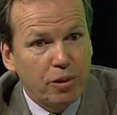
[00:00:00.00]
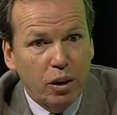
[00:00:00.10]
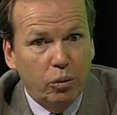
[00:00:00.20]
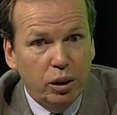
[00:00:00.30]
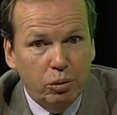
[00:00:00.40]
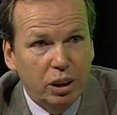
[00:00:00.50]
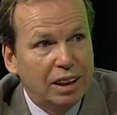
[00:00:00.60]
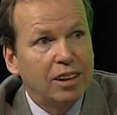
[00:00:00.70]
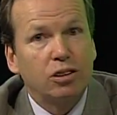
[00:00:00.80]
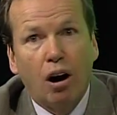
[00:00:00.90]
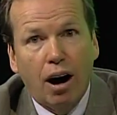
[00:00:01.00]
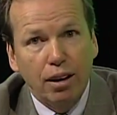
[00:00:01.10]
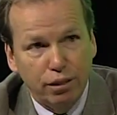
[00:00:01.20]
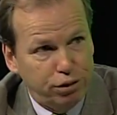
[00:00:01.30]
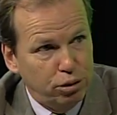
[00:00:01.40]
we list all
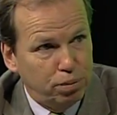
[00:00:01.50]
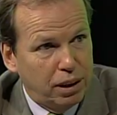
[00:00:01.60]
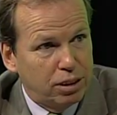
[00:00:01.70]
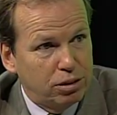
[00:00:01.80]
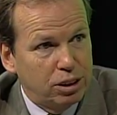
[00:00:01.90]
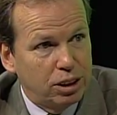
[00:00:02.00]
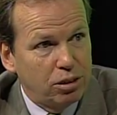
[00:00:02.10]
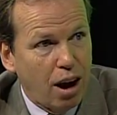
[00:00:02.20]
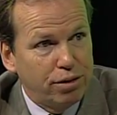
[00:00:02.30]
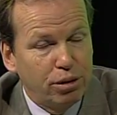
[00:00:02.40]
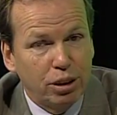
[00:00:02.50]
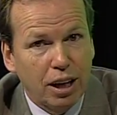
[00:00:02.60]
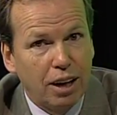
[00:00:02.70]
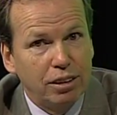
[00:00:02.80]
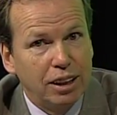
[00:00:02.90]
the food pantries in Norfolk
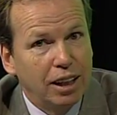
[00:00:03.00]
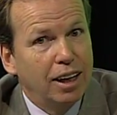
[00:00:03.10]
County,